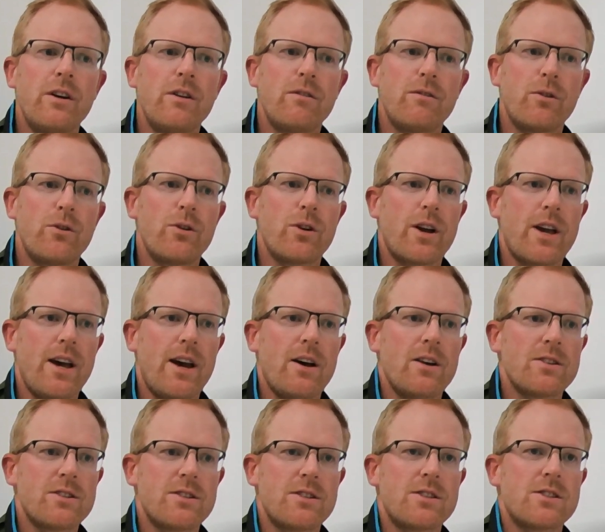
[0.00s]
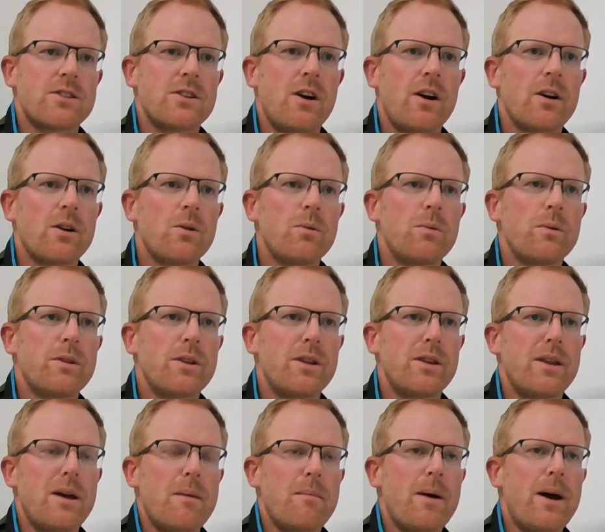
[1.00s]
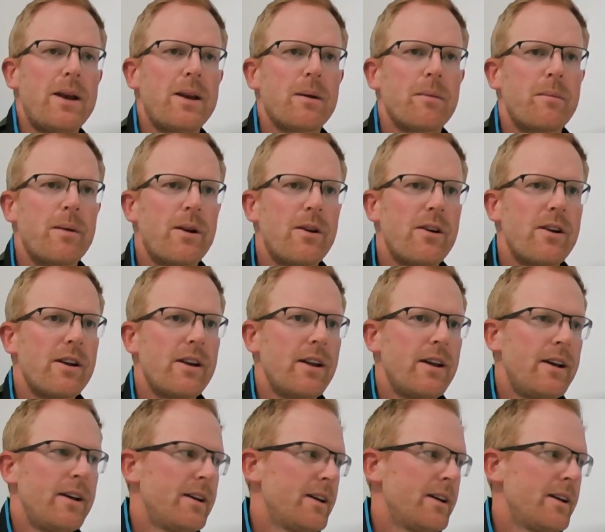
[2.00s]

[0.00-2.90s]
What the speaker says: for your cows to cycle within that mating period,